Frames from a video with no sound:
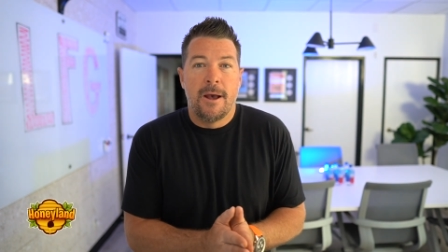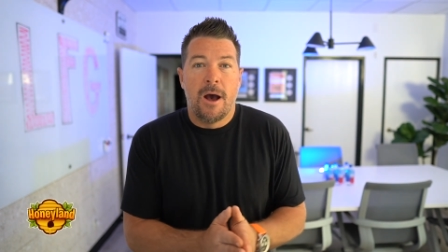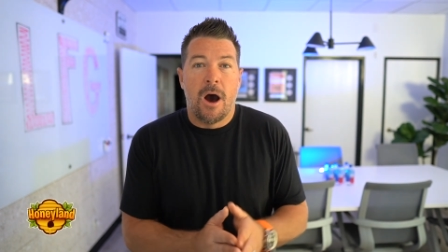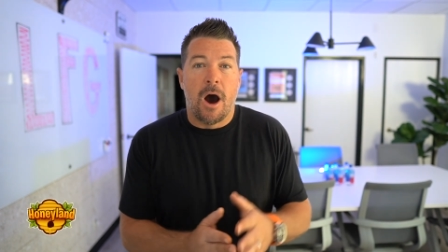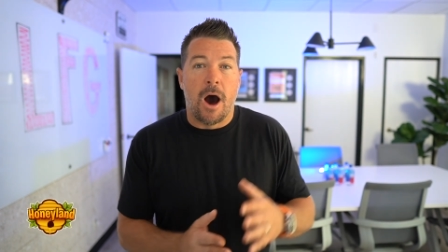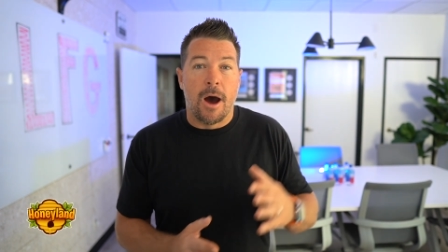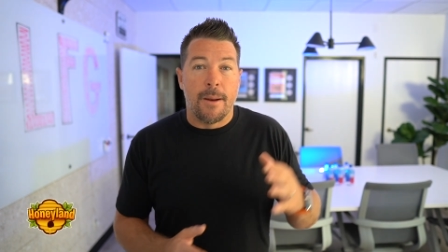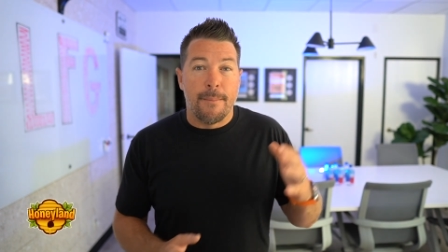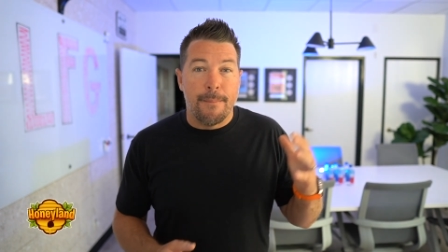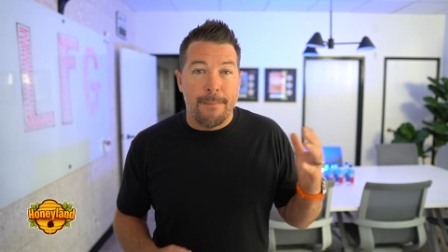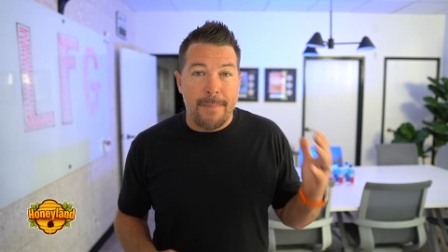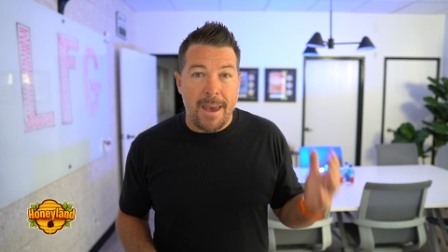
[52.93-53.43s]

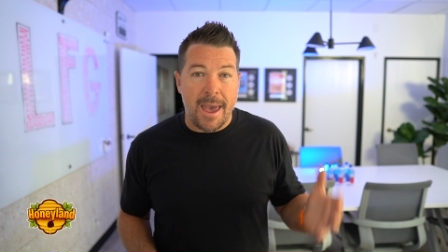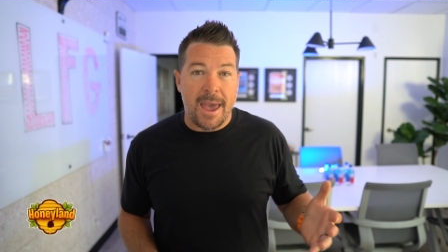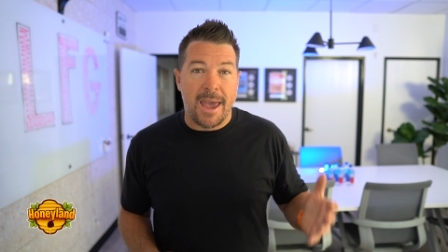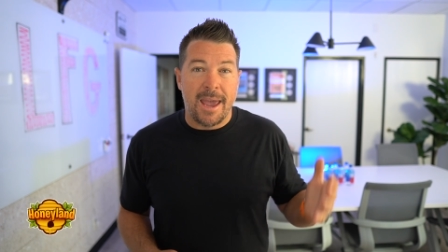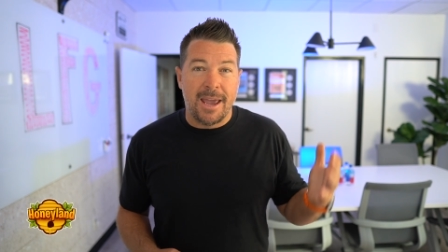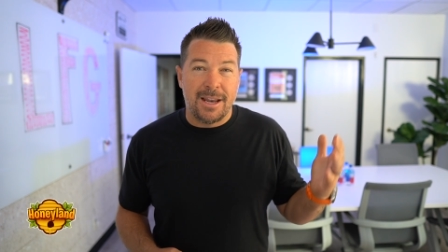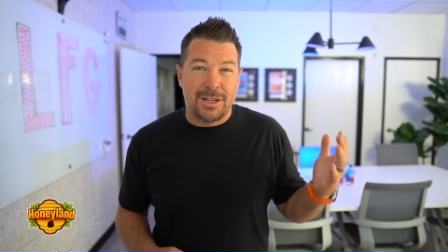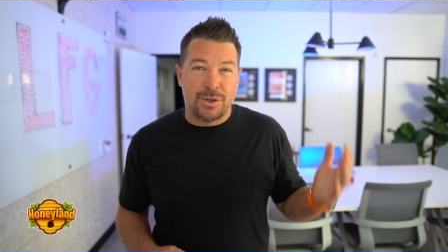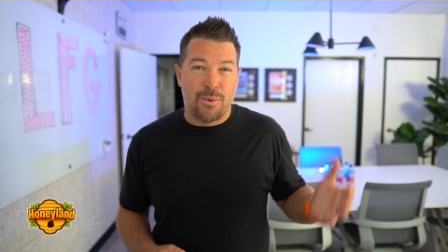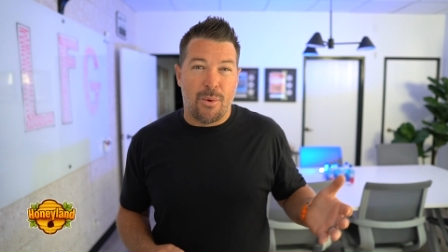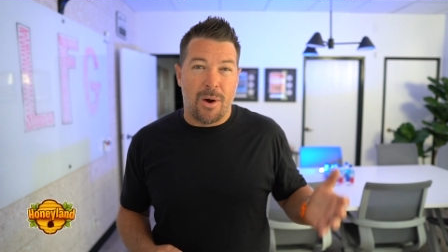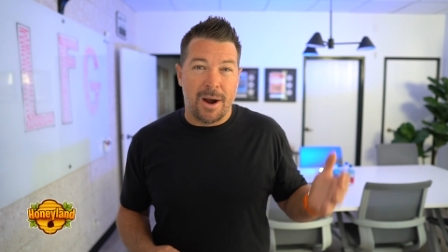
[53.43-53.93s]
on
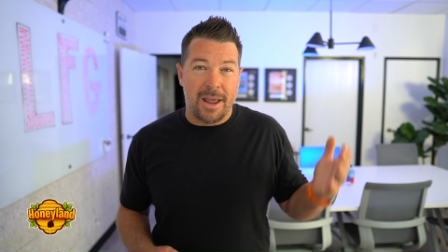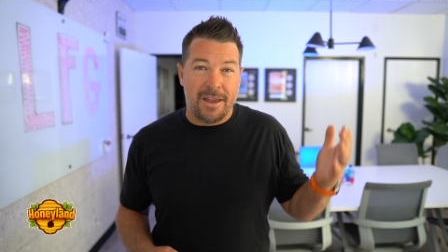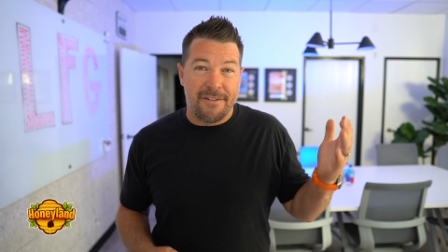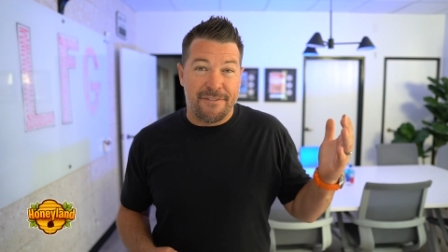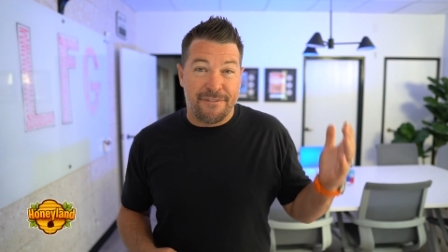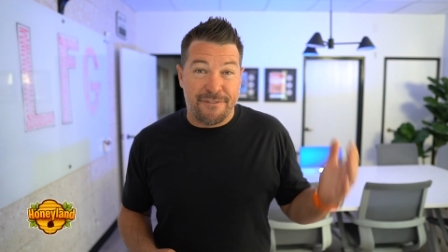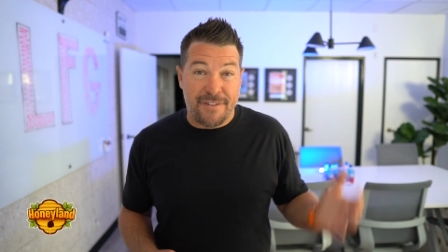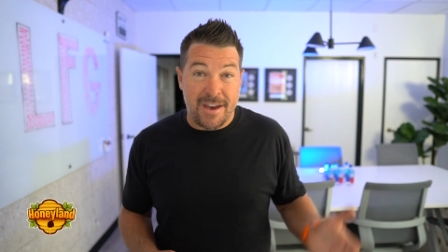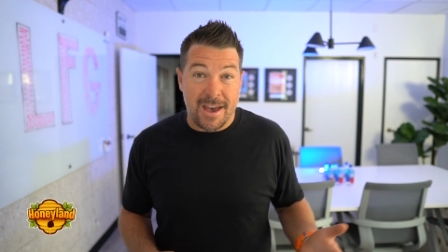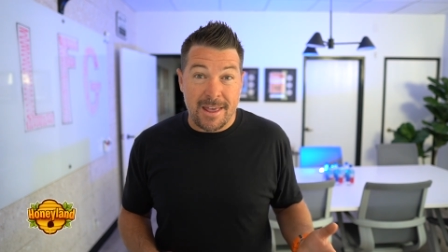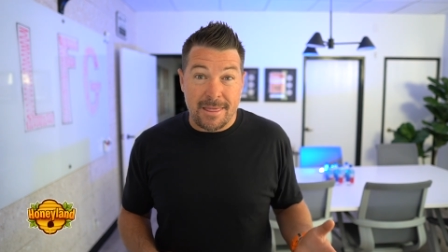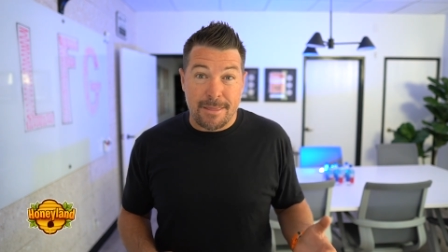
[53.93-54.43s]
May
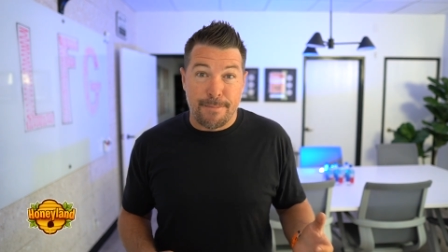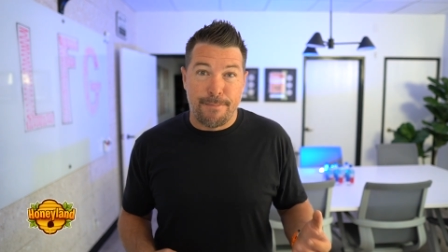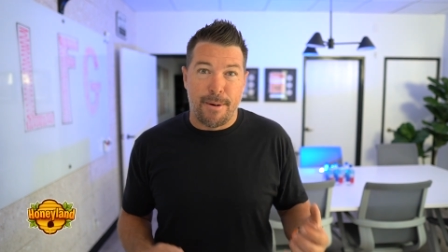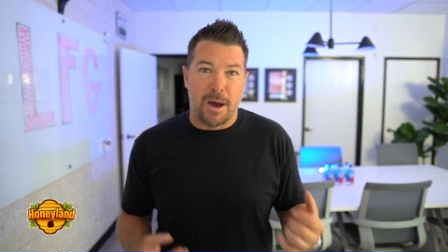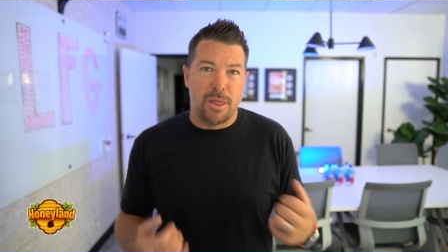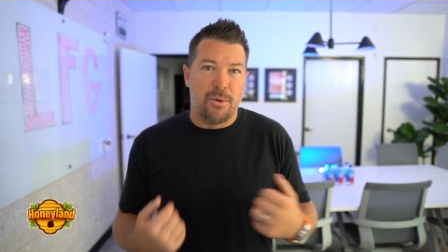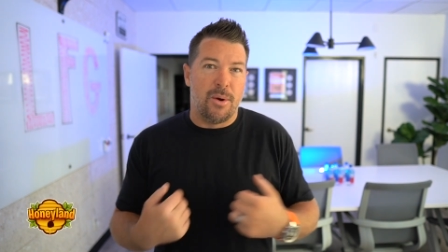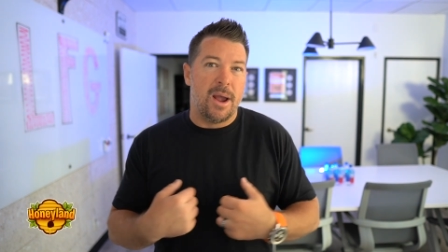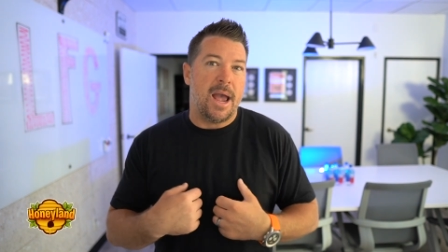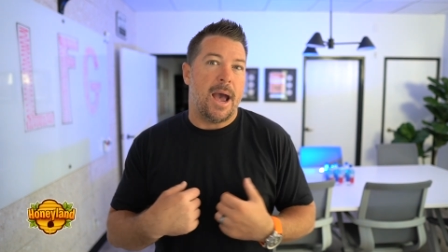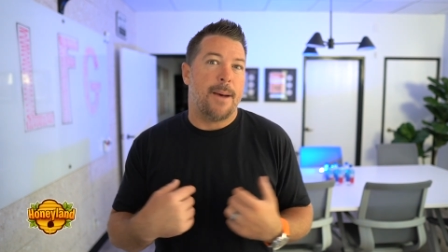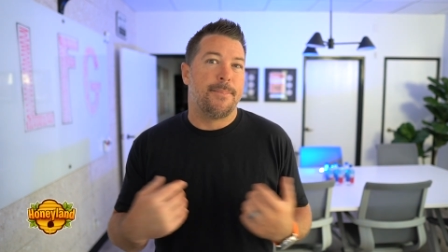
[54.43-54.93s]
25th. By
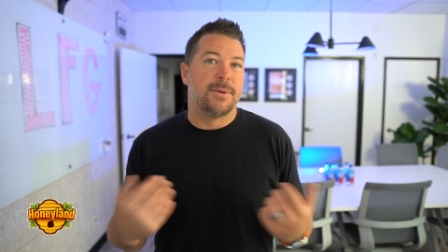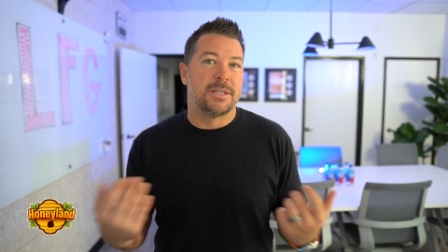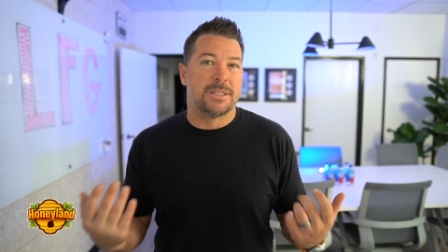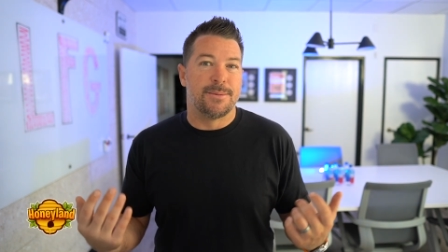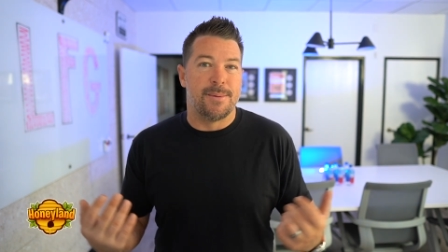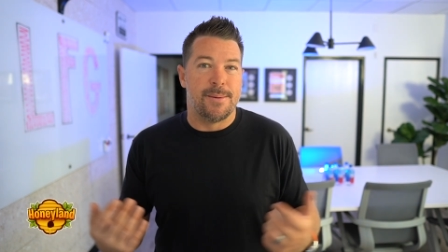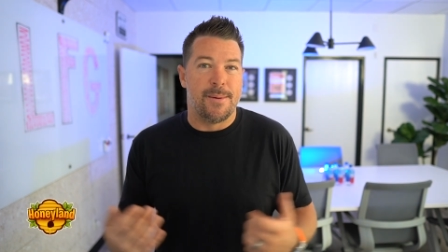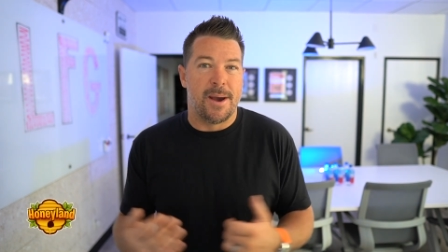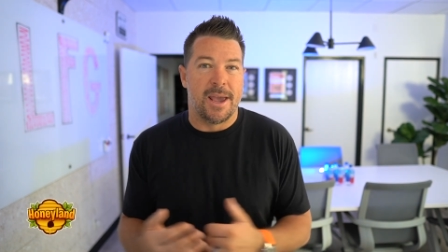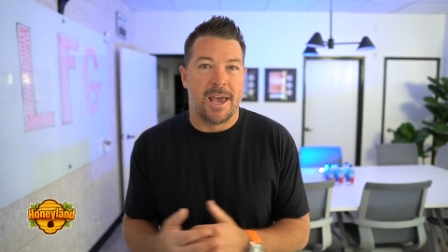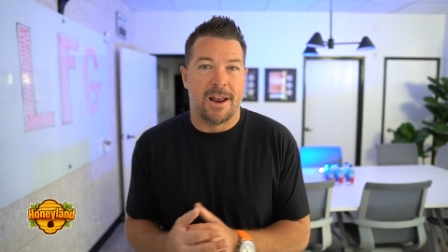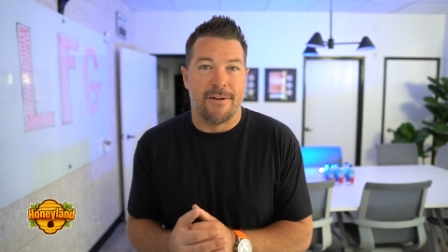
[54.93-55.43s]
the way, happens to
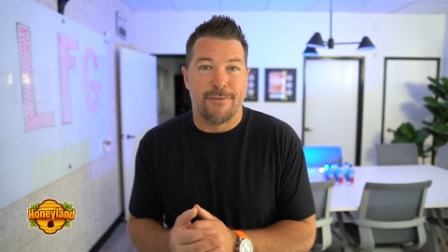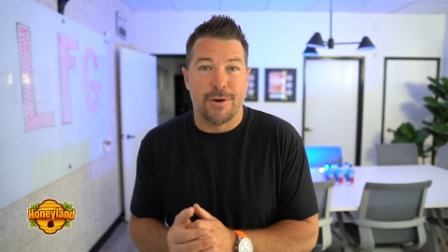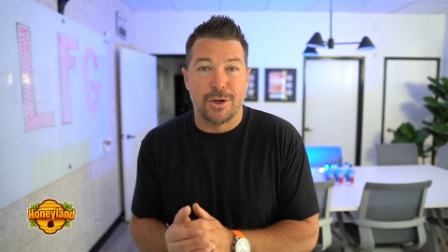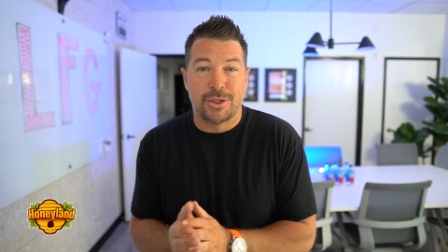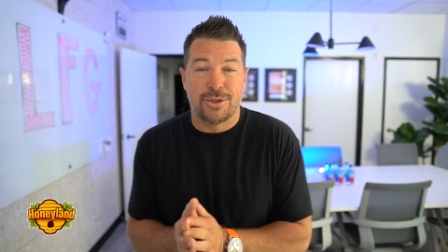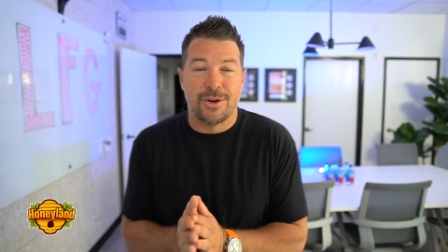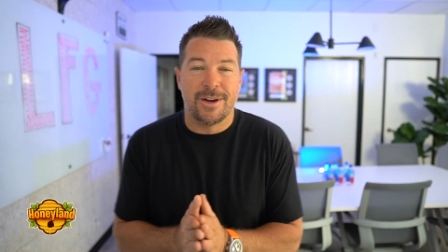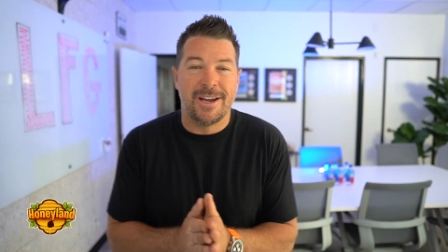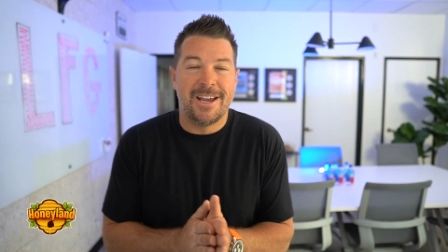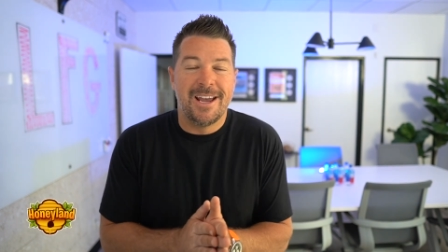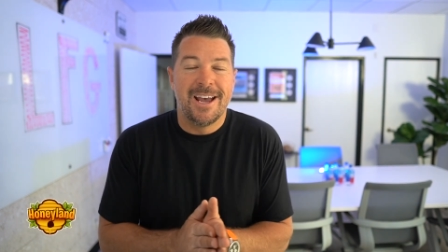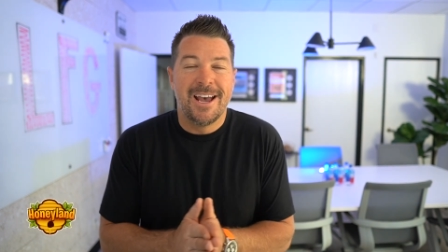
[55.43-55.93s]
be my
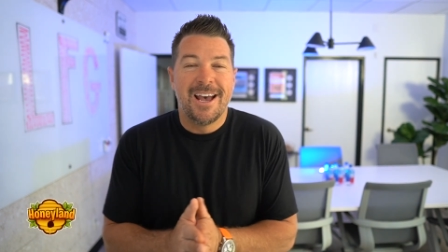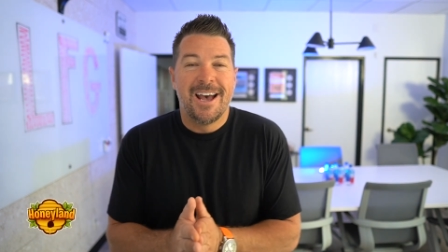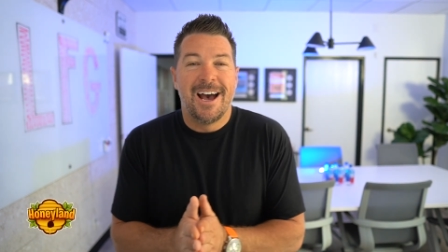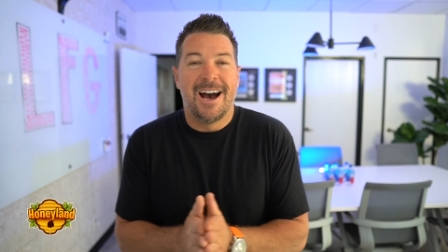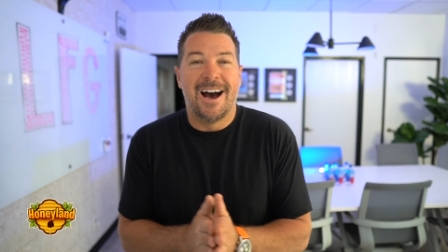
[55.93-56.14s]
anniversary.